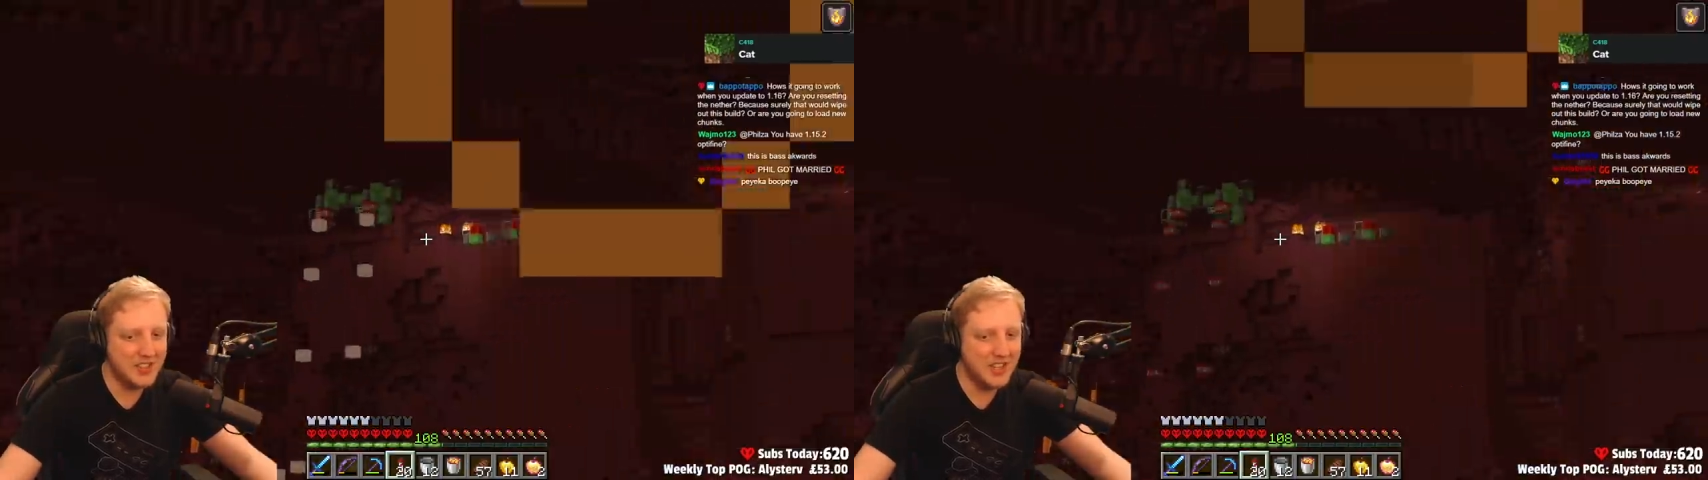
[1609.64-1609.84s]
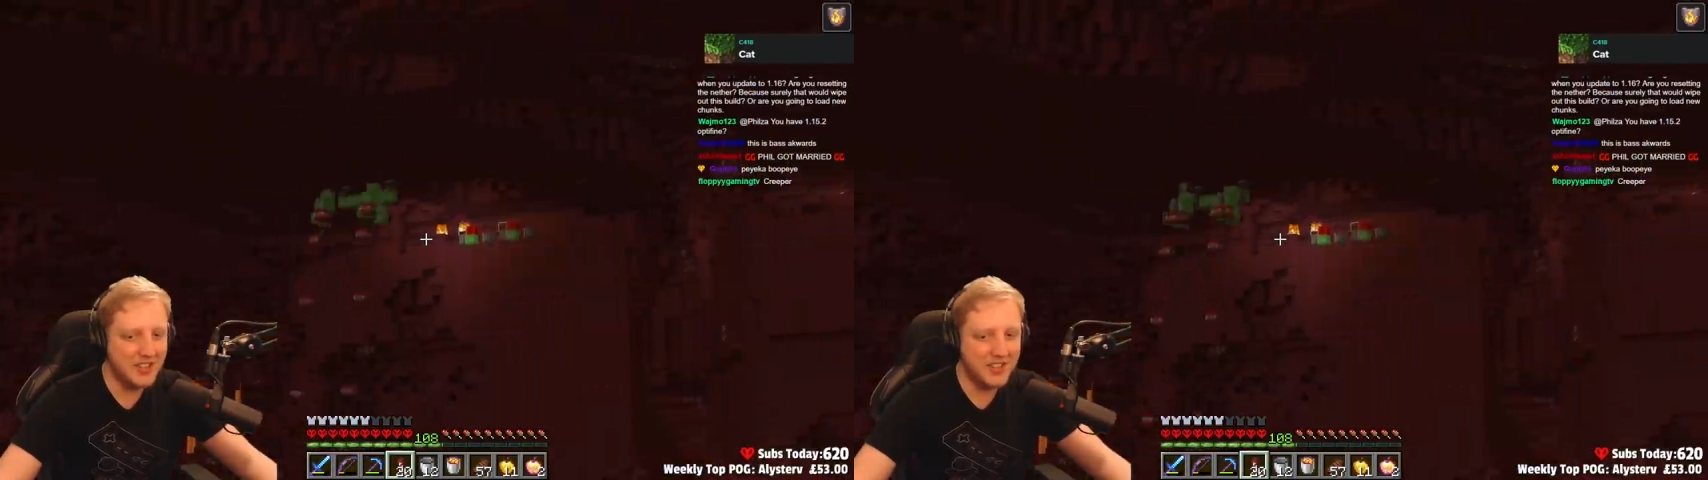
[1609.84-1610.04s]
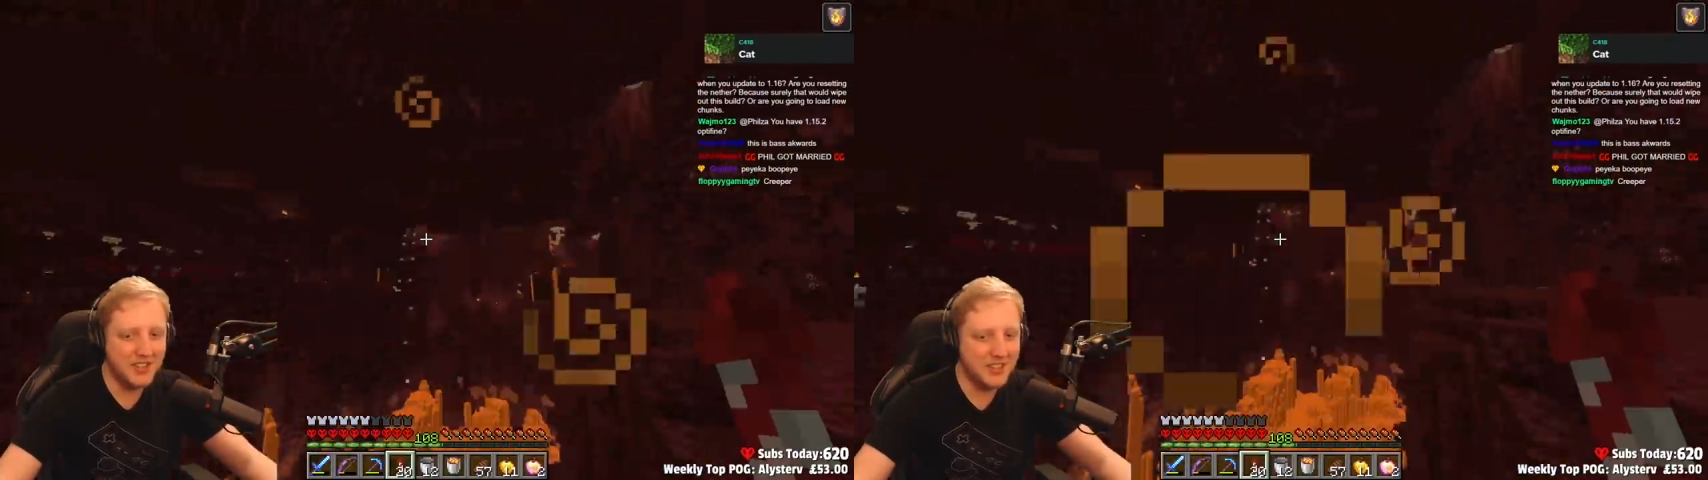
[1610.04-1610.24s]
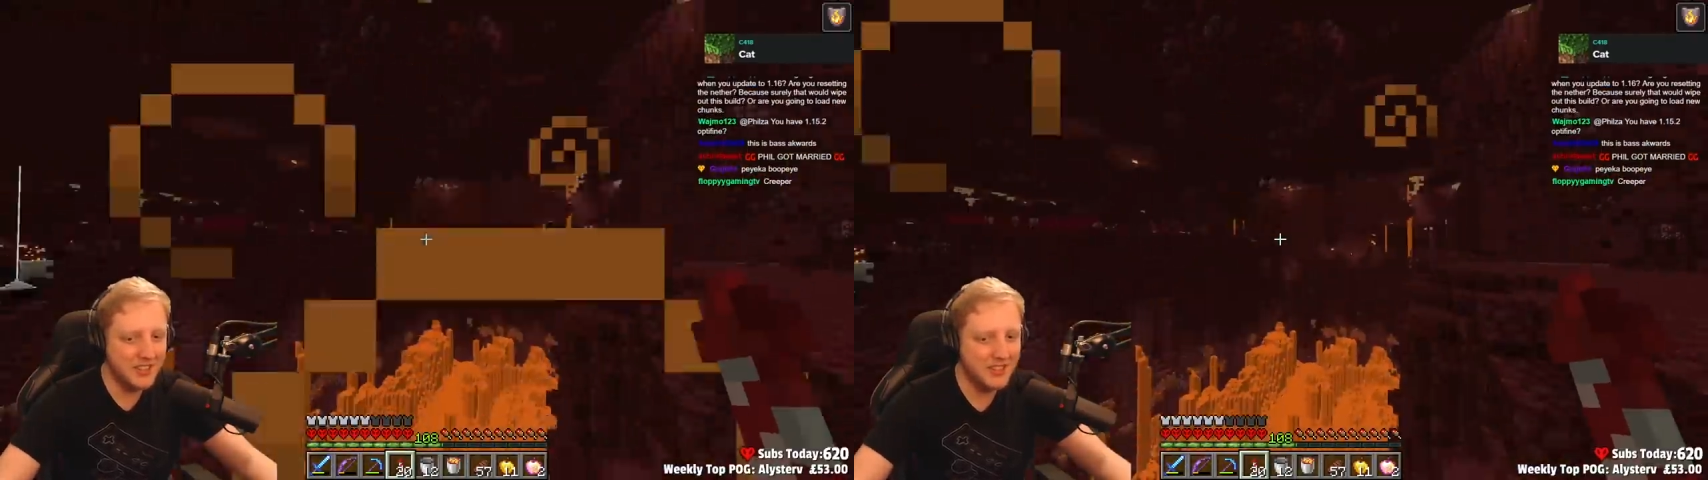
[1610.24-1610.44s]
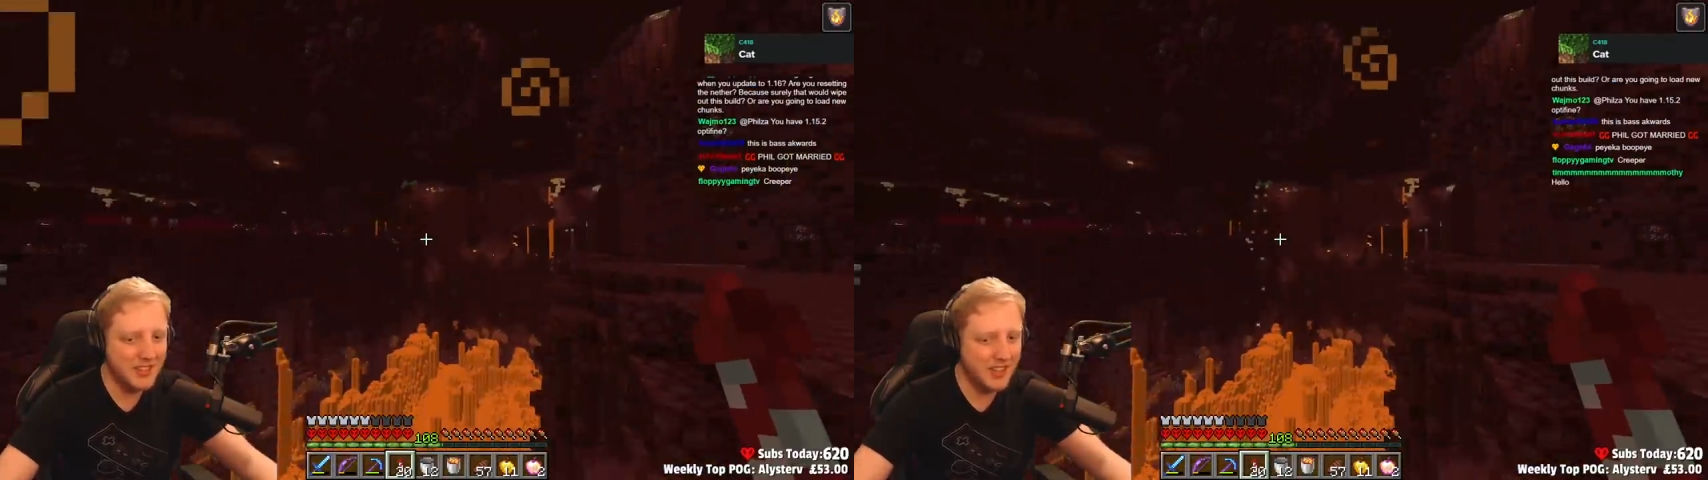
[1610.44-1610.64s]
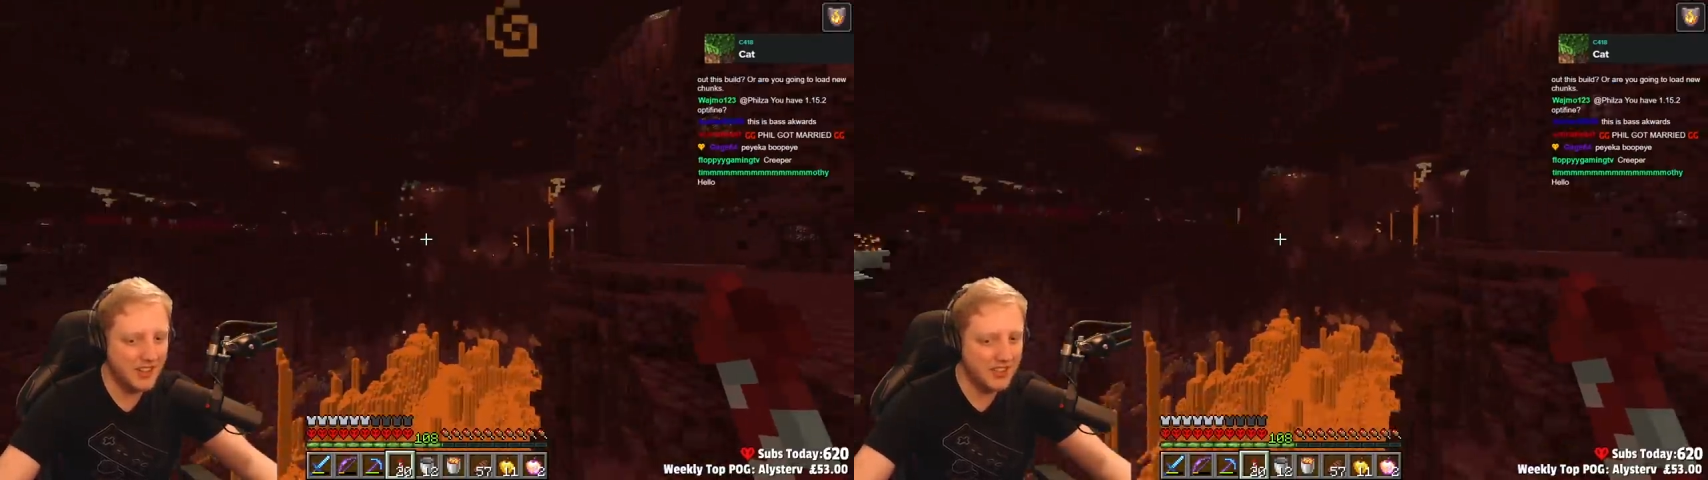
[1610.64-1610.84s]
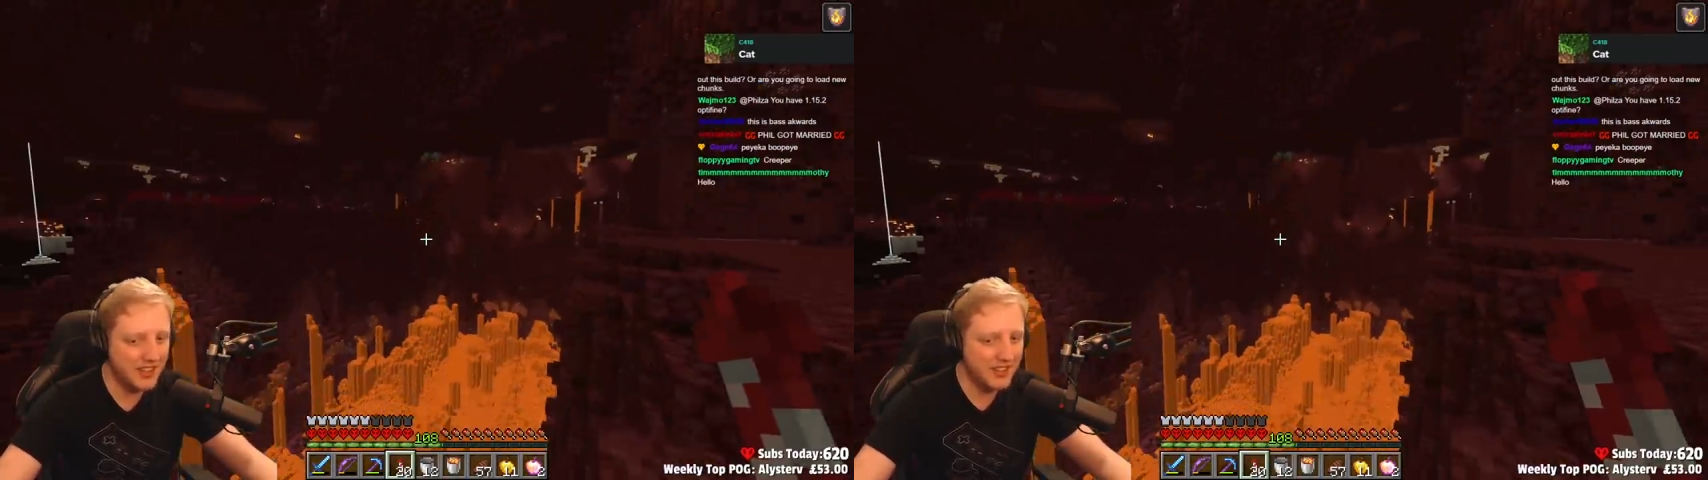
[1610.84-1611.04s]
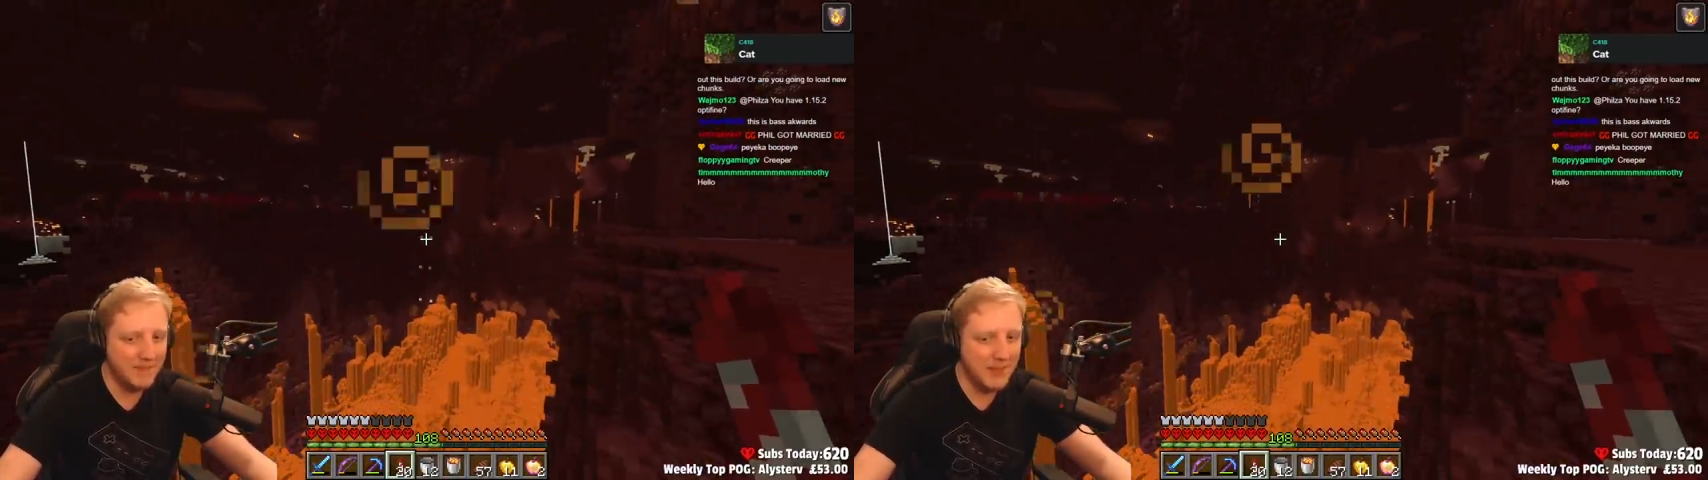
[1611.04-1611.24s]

to change, honestly.